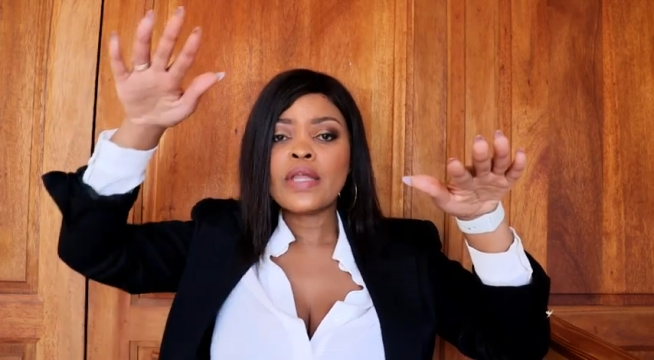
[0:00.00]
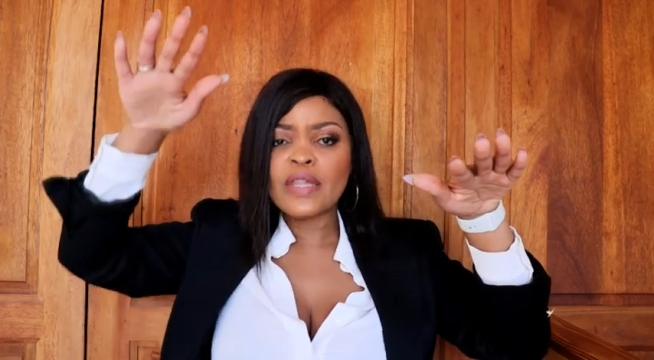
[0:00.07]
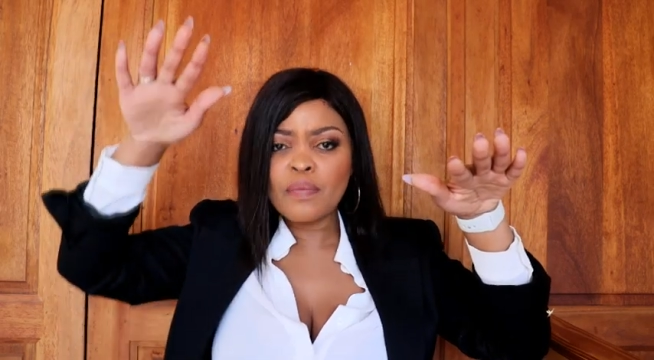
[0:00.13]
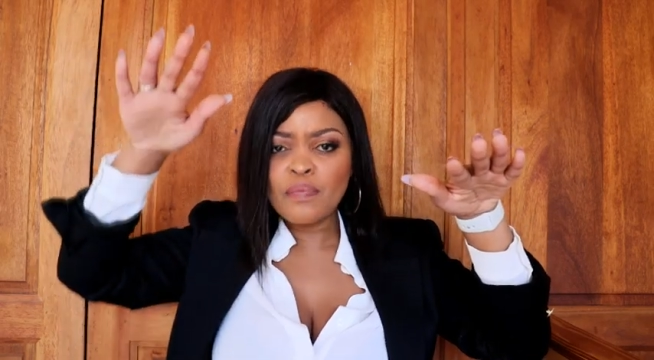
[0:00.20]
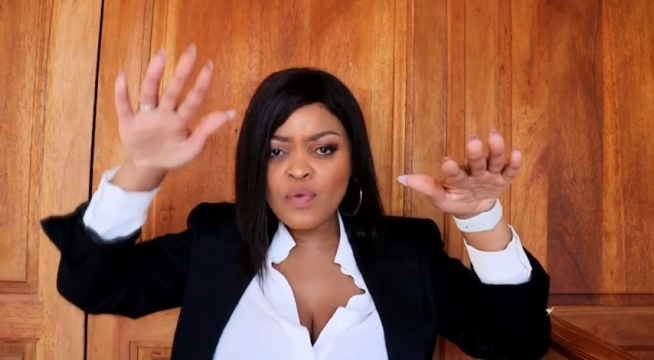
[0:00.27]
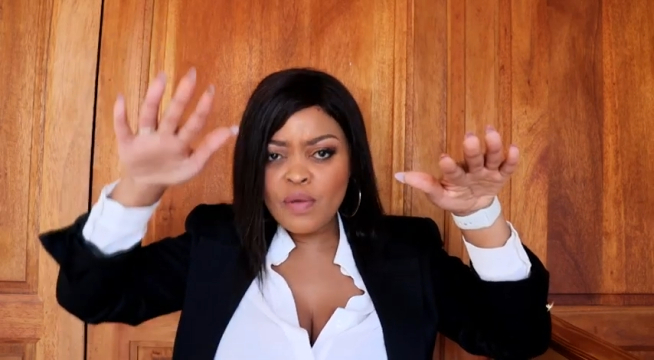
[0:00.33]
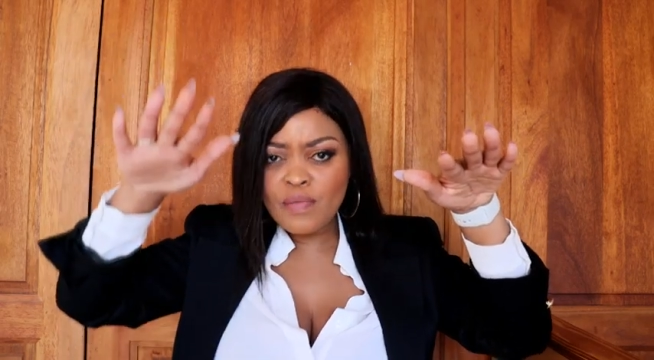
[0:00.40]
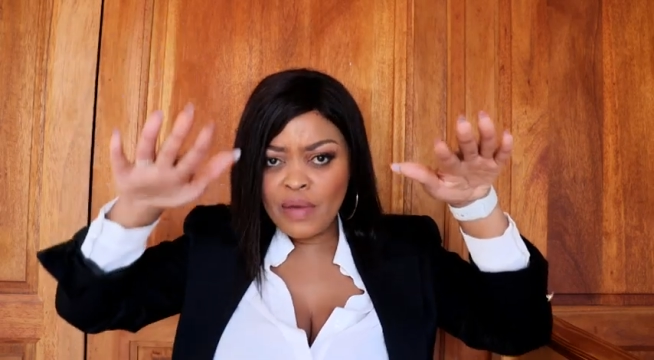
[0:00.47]
The
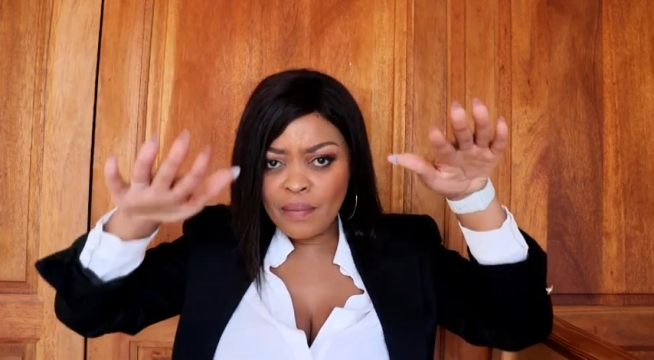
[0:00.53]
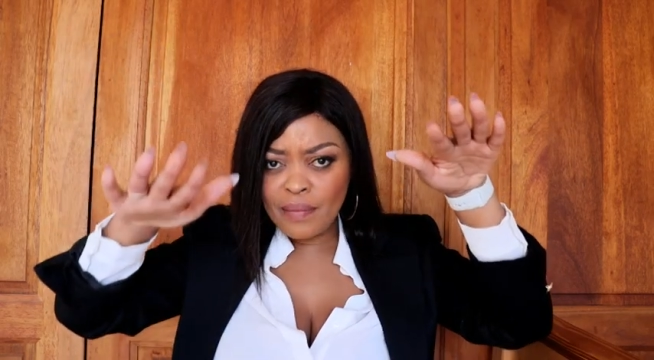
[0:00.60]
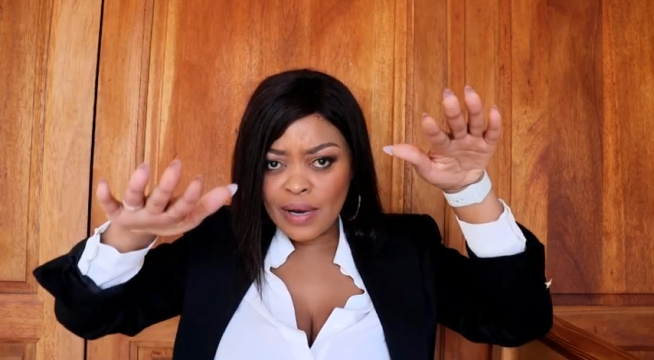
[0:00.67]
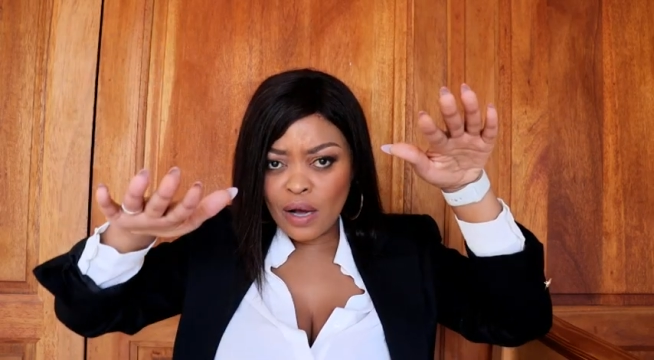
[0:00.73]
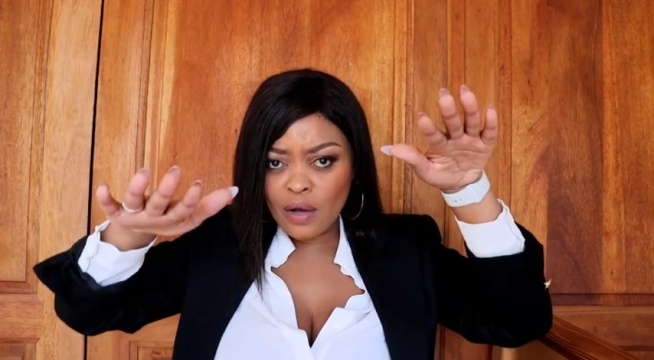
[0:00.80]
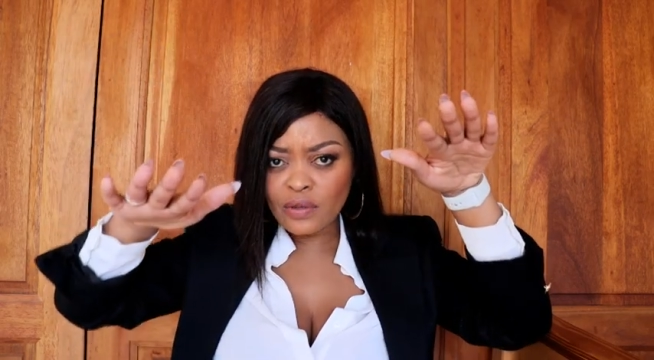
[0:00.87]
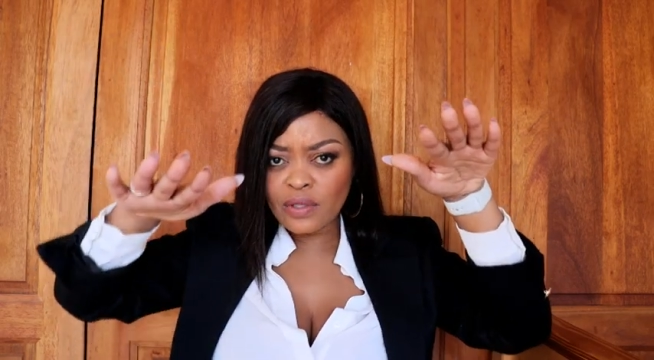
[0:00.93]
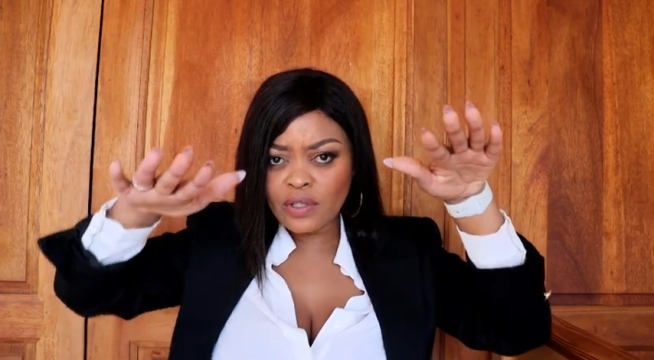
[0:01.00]
premium
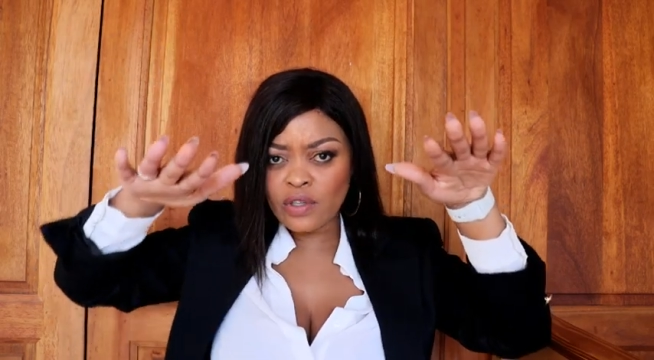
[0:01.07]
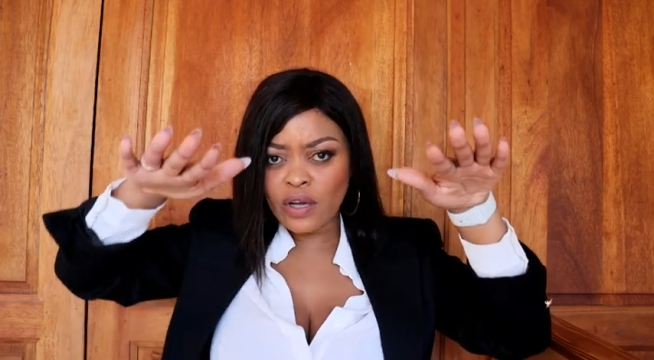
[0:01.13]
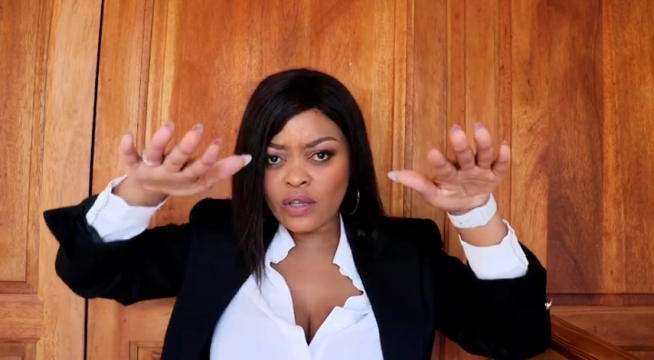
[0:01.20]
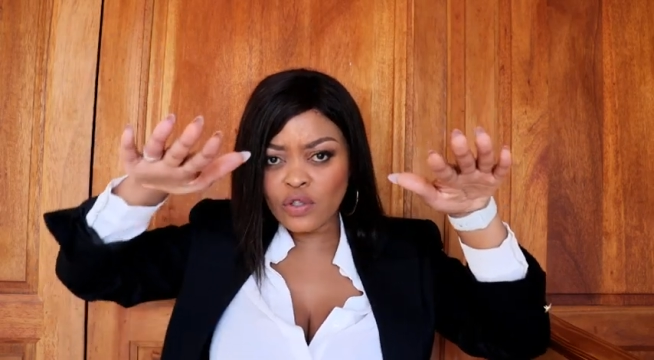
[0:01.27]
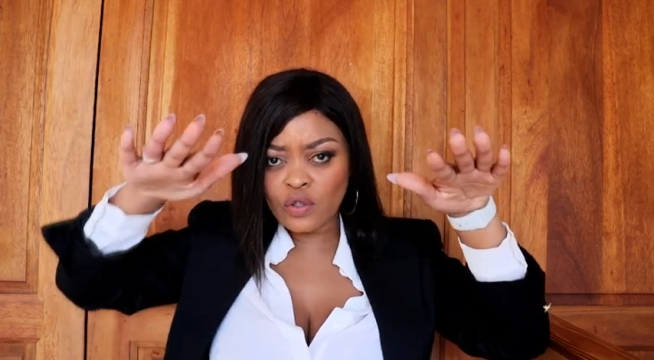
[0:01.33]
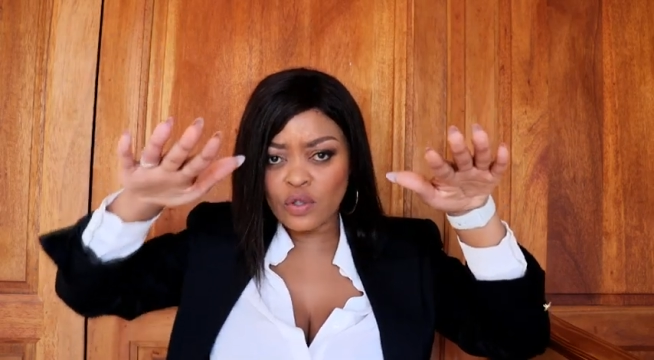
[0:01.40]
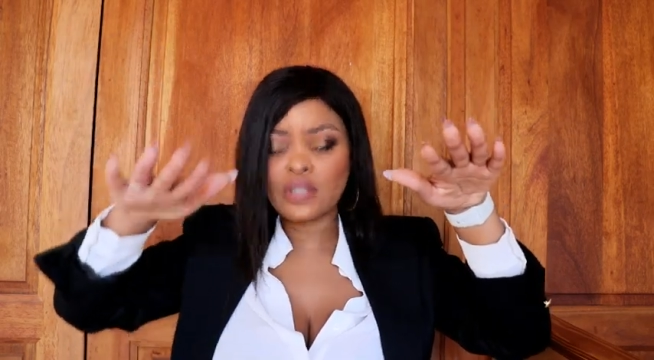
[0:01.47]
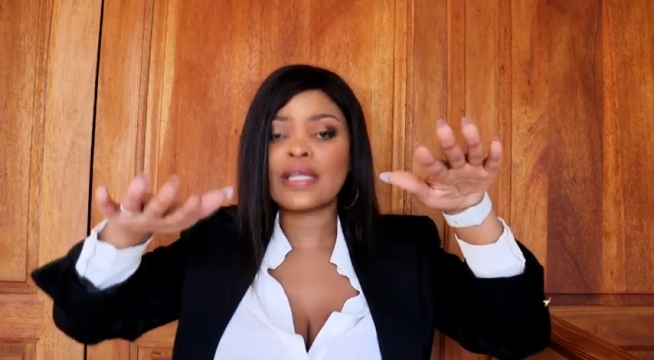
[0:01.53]
now starts to